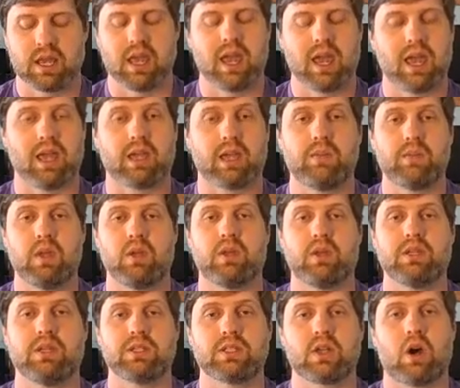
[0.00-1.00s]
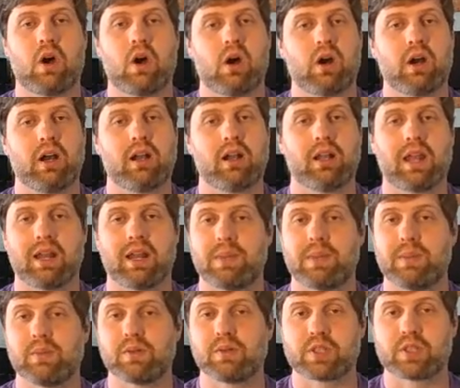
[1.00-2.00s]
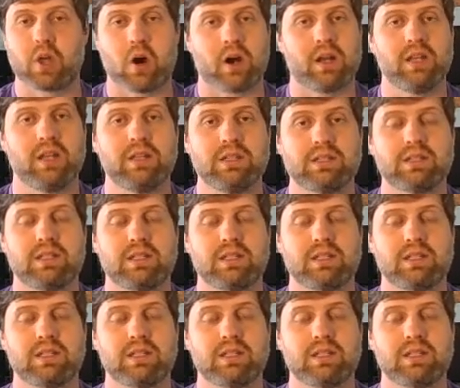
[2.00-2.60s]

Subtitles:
And camellias are in a lot of people's gardens.